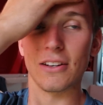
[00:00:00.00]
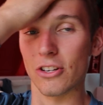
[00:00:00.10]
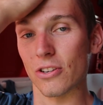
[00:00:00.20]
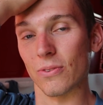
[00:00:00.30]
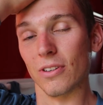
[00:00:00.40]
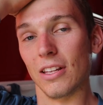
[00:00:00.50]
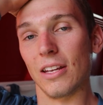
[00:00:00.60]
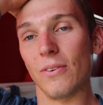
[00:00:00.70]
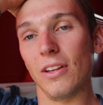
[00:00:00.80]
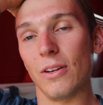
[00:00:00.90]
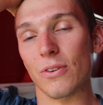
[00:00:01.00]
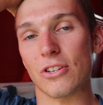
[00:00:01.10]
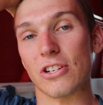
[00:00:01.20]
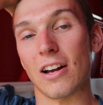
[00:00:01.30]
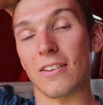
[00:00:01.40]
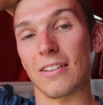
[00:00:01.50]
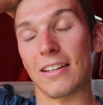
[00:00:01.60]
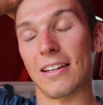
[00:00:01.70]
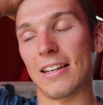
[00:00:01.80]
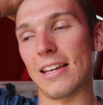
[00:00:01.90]
just really was
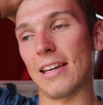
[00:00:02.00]
struggling.